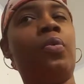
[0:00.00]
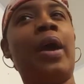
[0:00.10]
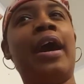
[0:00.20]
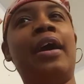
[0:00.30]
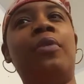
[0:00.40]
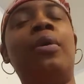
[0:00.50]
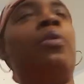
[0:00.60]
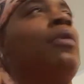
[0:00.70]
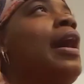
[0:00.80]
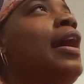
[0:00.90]
why?
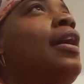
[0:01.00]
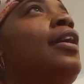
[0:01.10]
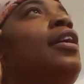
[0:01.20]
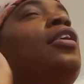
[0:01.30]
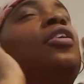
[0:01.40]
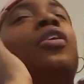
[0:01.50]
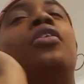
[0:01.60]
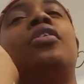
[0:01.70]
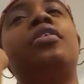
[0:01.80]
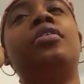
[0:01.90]
What? Why?
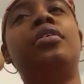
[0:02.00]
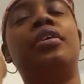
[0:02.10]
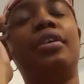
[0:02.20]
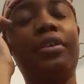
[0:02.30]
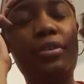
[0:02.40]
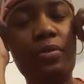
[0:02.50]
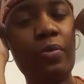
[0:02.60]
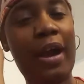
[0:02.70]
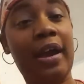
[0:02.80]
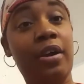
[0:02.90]
Oh,
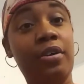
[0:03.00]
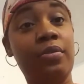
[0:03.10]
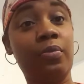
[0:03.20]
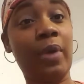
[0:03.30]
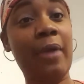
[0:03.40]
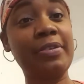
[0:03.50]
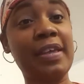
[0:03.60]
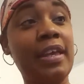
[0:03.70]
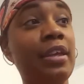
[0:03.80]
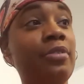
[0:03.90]
why? Why was
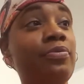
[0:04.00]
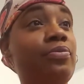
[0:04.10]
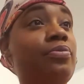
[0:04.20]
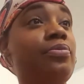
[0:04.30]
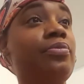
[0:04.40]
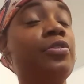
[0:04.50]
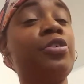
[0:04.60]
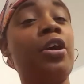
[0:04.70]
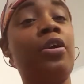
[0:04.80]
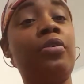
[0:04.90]
he
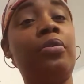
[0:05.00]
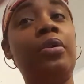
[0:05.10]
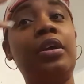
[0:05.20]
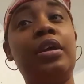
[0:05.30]
so